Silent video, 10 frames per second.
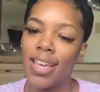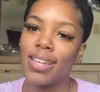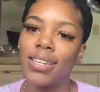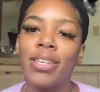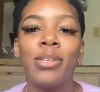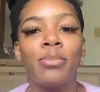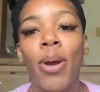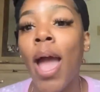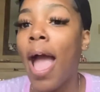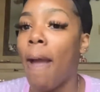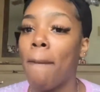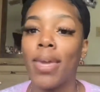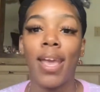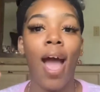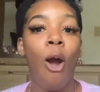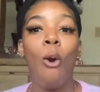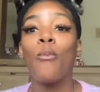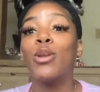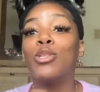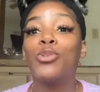Look at this brow. I mean, I don't
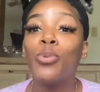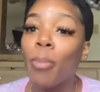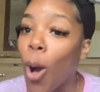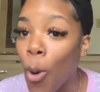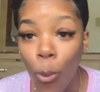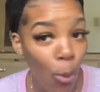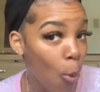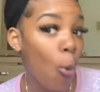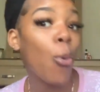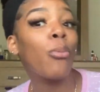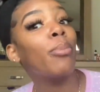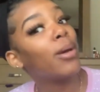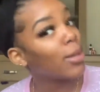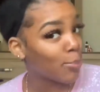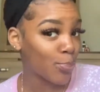want to toot my own horn, but